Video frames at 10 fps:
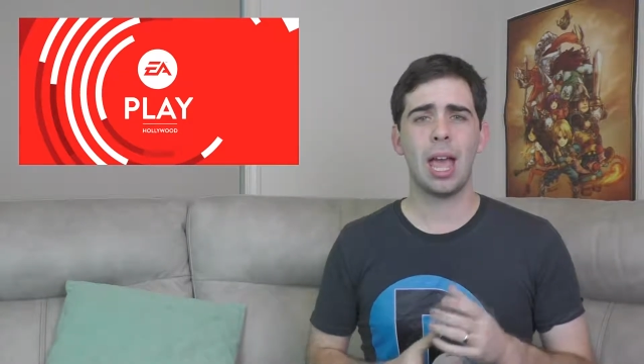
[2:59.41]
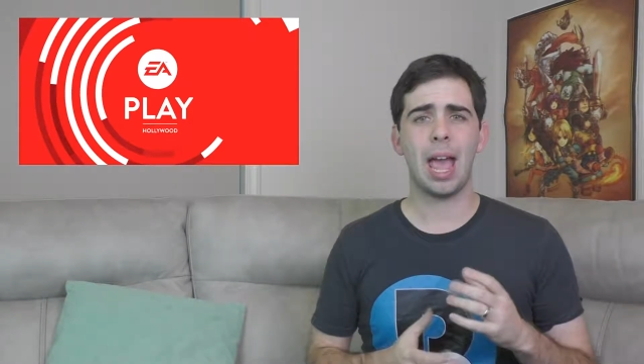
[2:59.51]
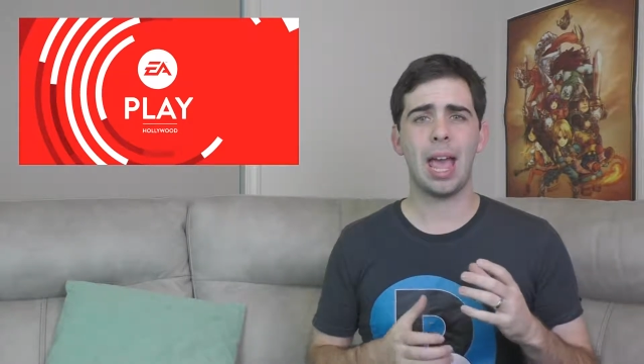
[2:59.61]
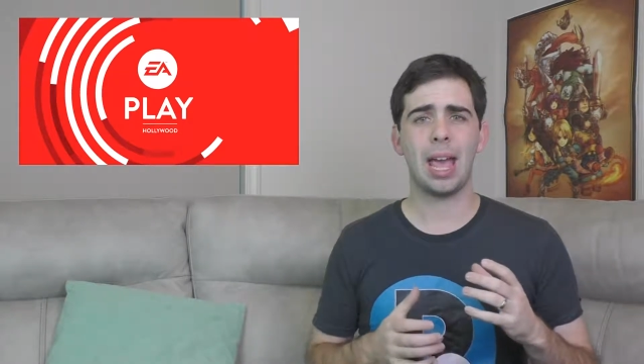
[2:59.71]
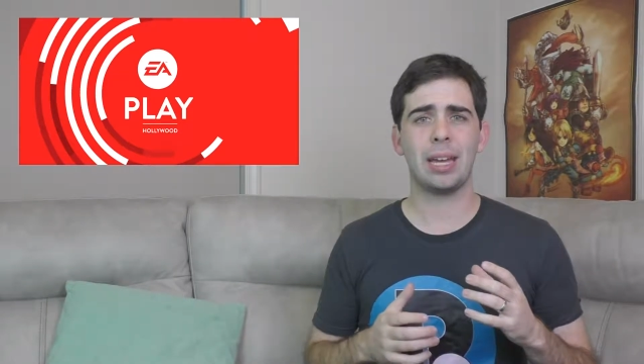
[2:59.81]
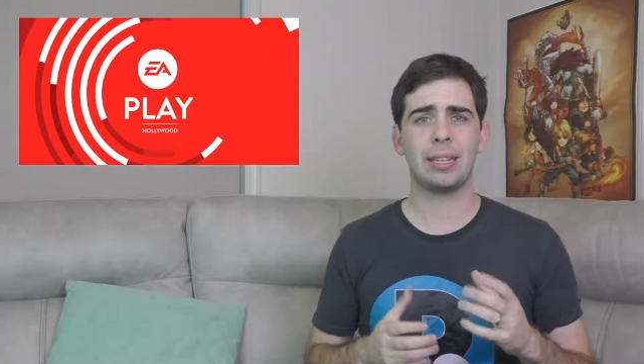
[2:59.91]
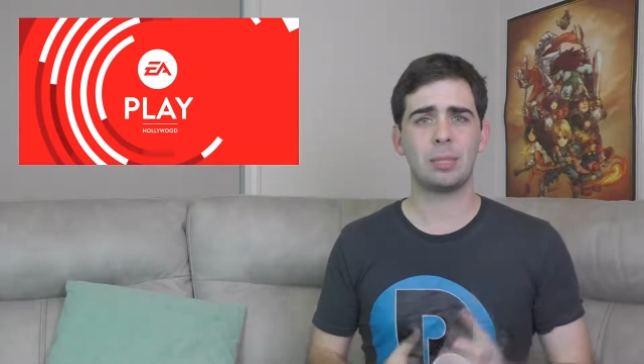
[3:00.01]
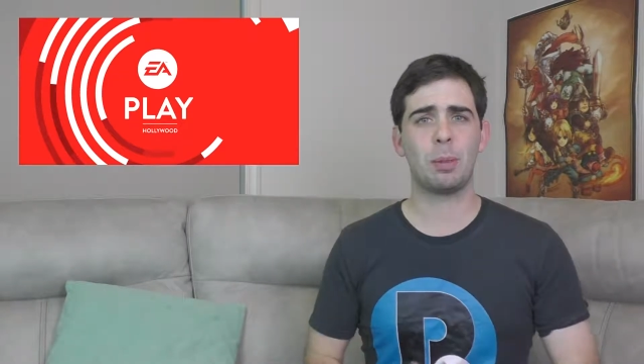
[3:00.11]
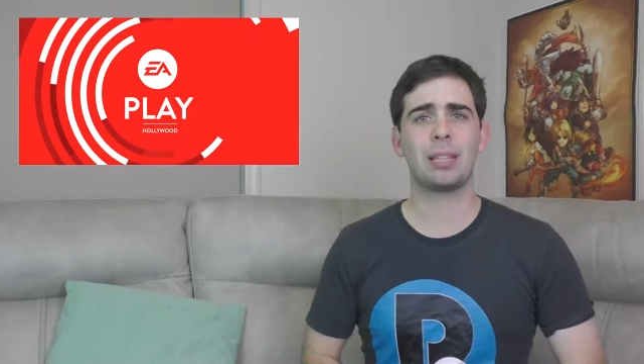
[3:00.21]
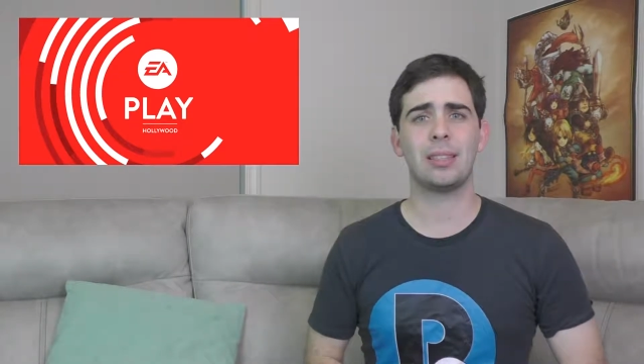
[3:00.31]
and
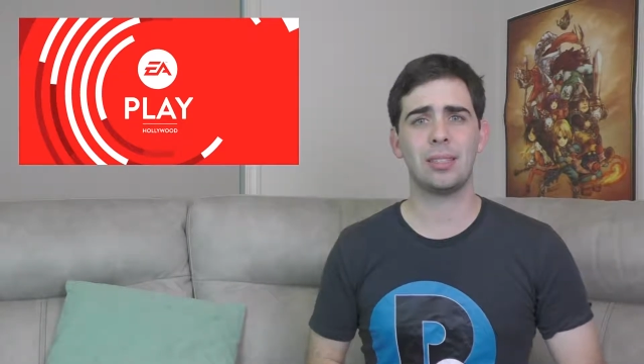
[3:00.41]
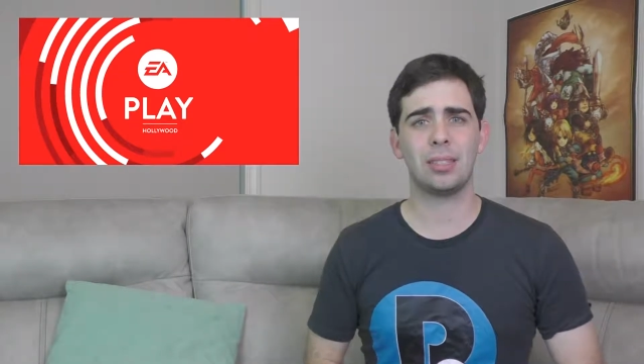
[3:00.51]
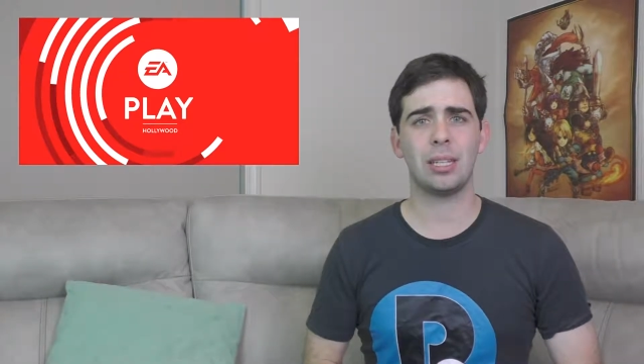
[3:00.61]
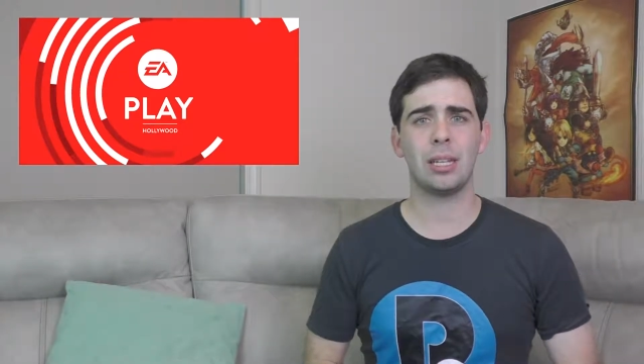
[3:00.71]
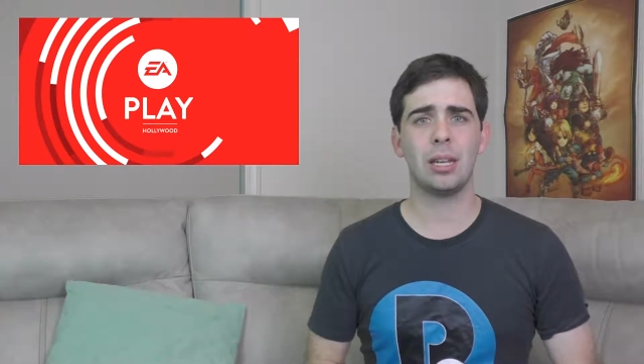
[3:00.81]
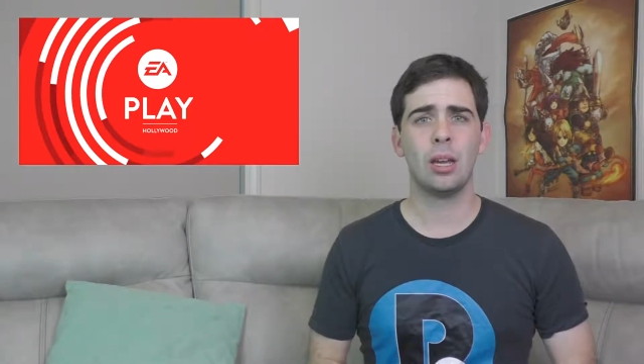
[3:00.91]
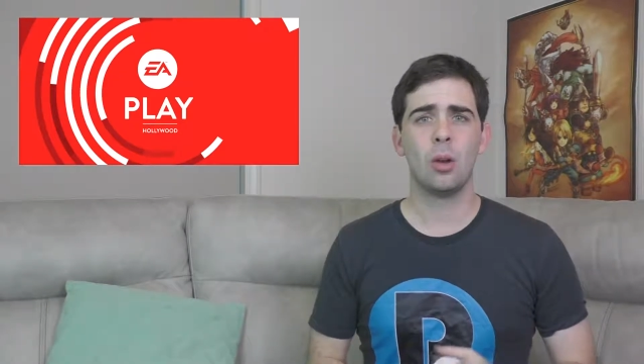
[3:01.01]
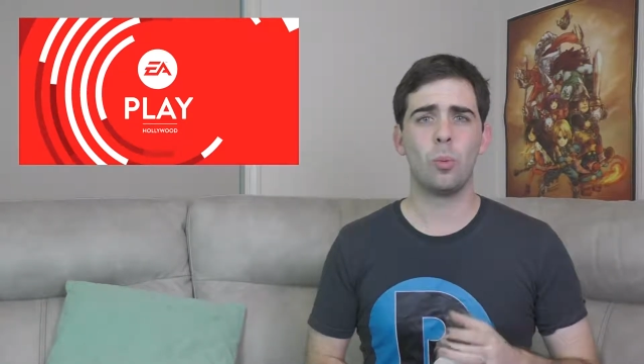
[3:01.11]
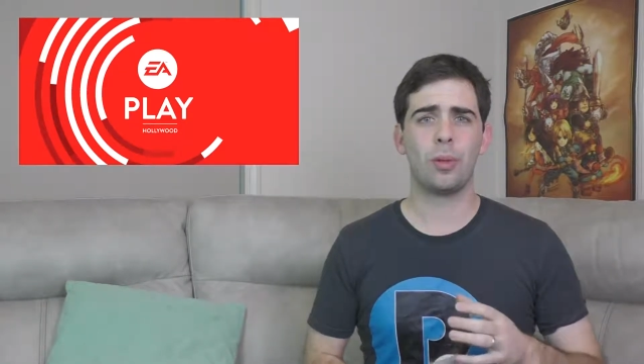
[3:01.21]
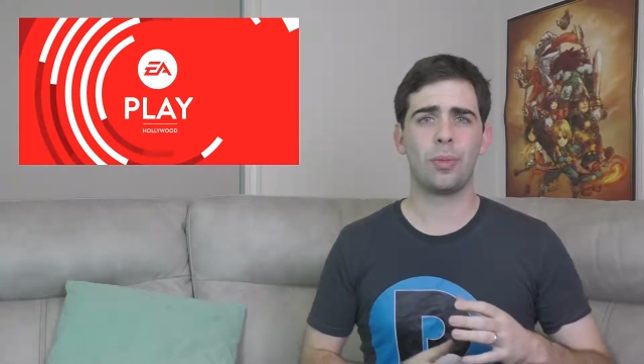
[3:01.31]
expect this year,
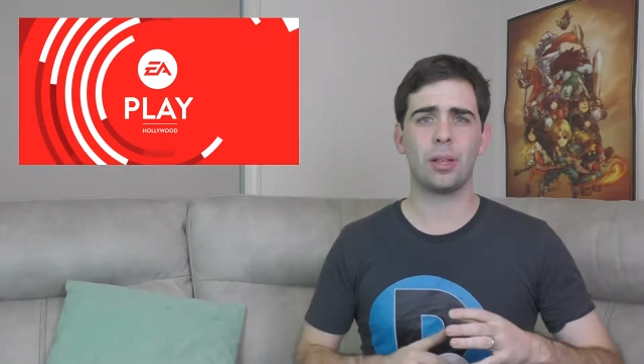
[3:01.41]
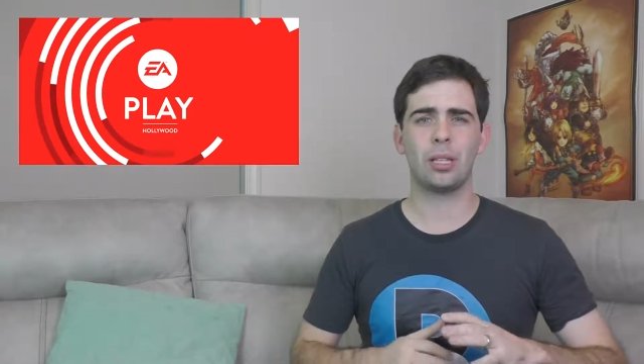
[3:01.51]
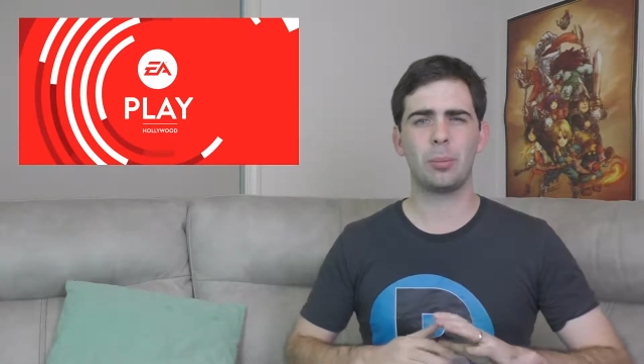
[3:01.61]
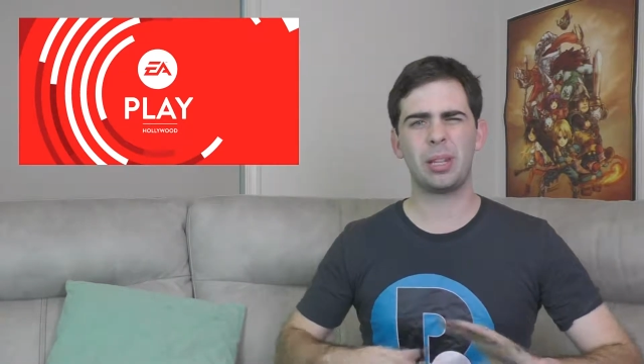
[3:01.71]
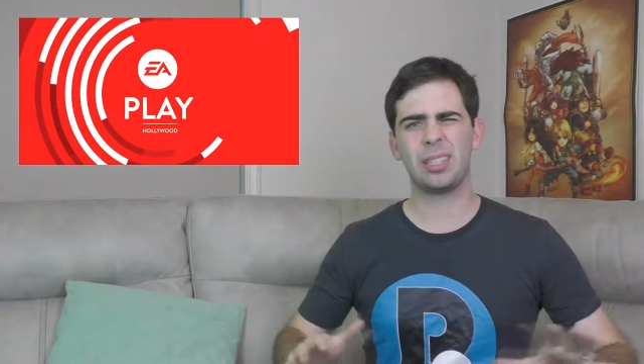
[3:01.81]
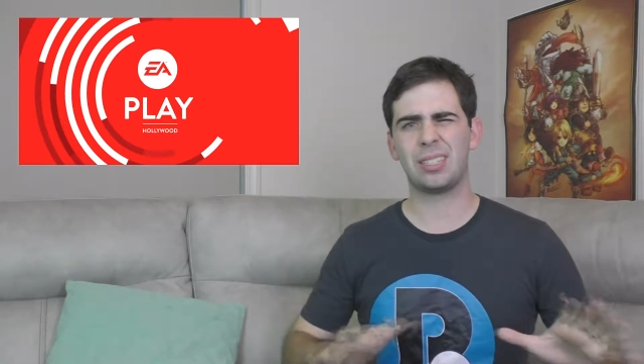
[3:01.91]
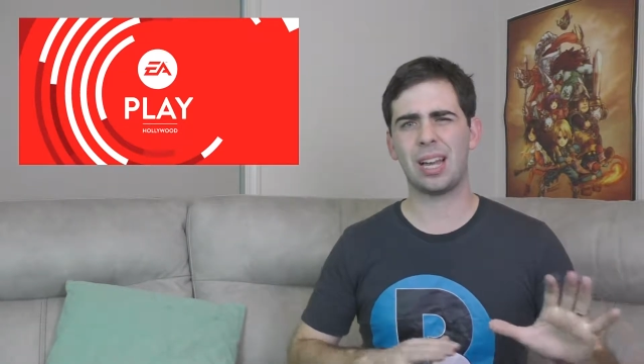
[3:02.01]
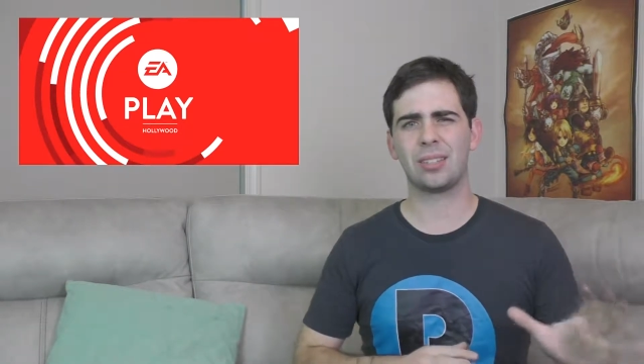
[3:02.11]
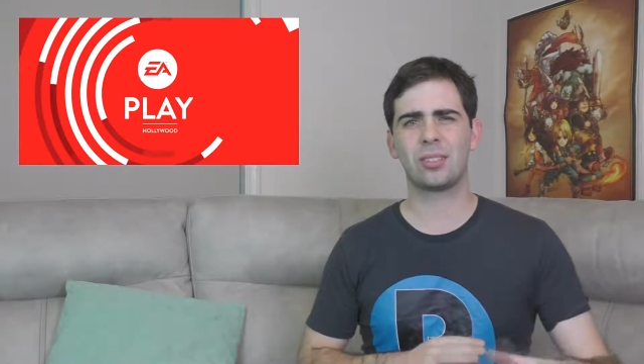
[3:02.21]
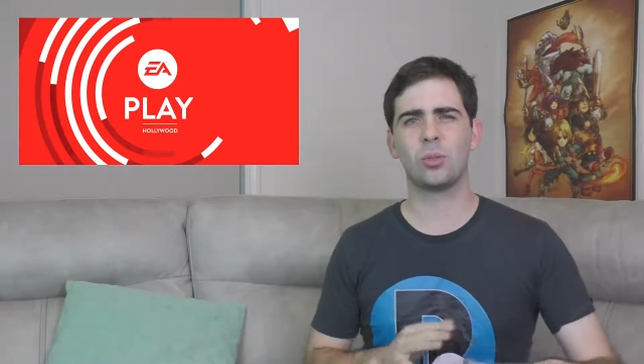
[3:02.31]
with a little bit of the dust